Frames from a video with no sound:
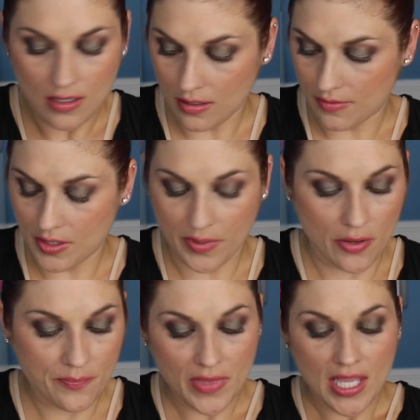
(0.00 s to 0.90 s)
Oh, there we go.
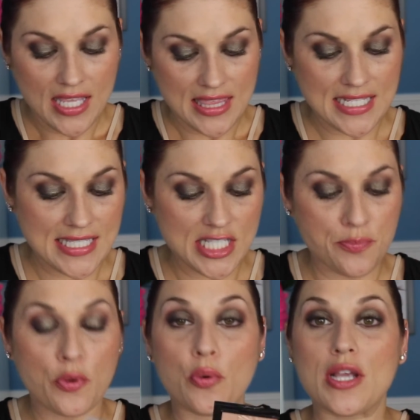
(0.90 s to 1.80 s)
This is
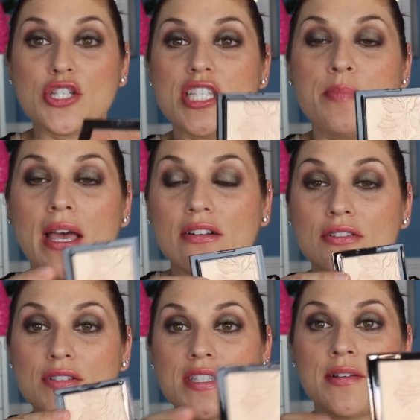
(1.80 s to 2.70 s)
Precious
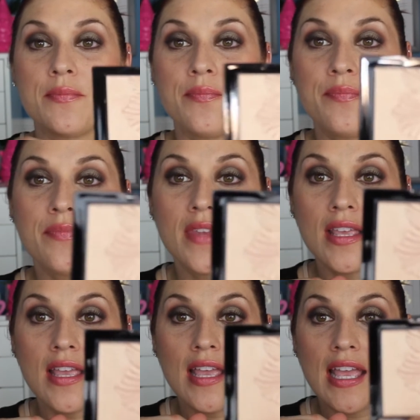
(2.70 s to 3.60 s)
Petals,
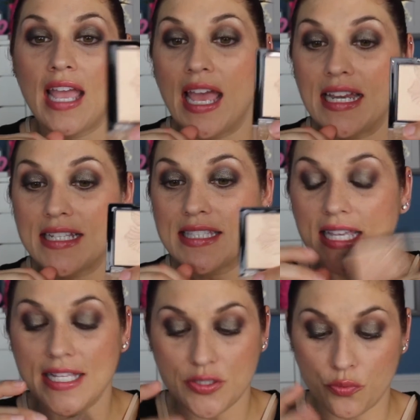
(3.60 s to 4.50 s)
and
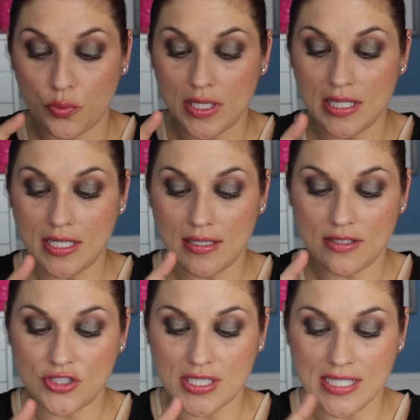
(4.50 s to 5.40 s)
it's really
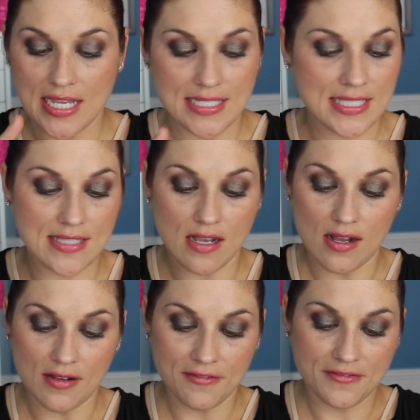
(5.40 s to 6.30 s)
just a
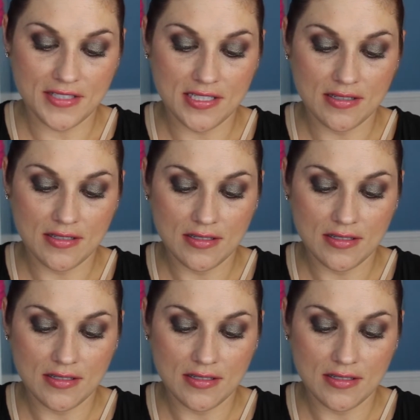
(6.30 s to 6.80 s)
soft,